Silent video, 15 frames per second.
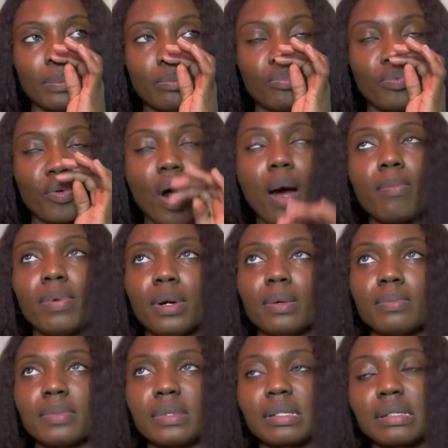
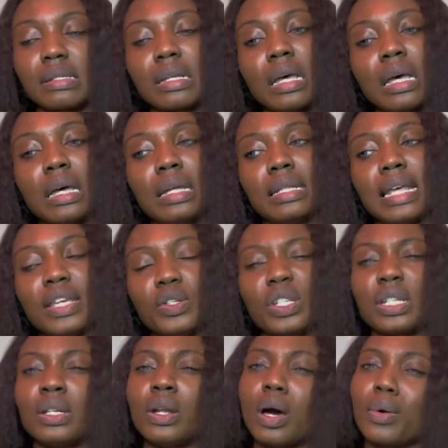problems that you
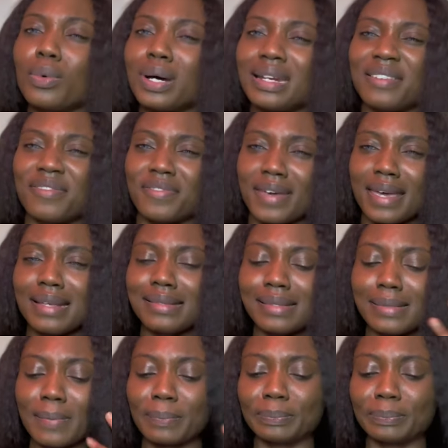did not want to face,